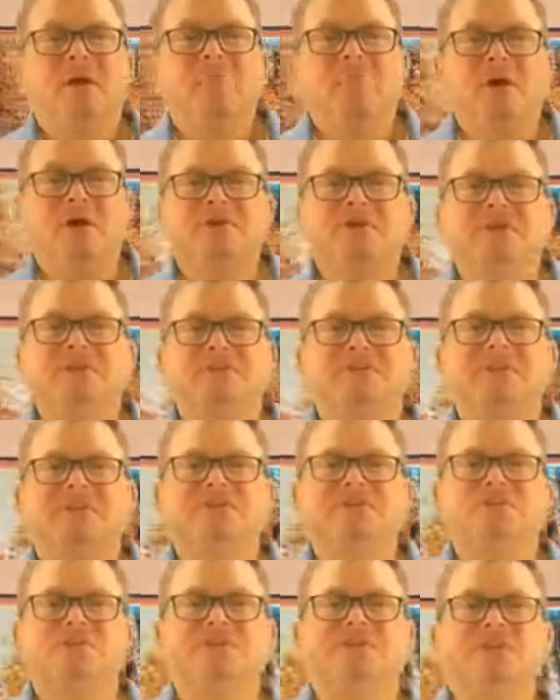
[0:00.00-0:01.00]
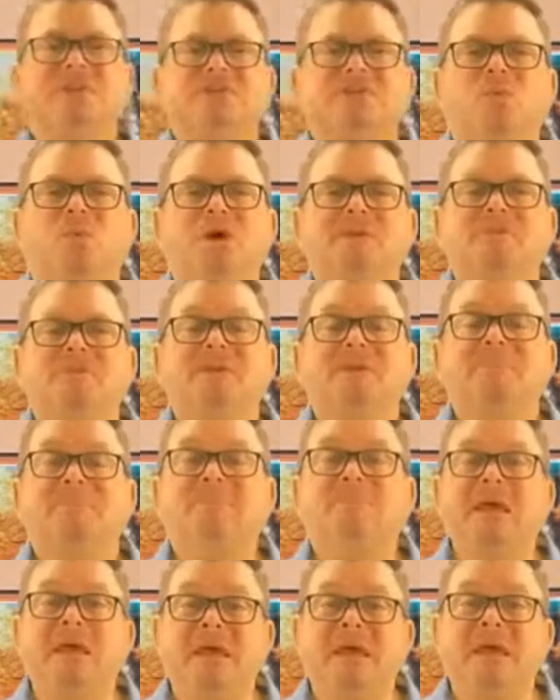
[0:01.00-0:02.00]
share says we just want to be
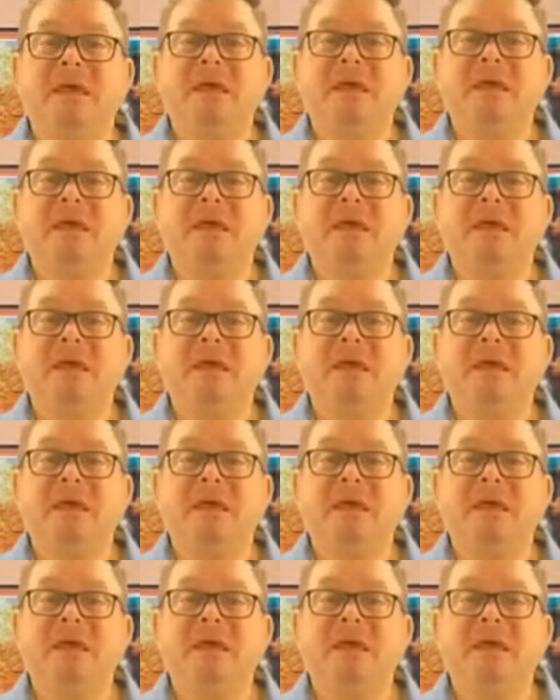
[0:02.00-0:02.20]
big.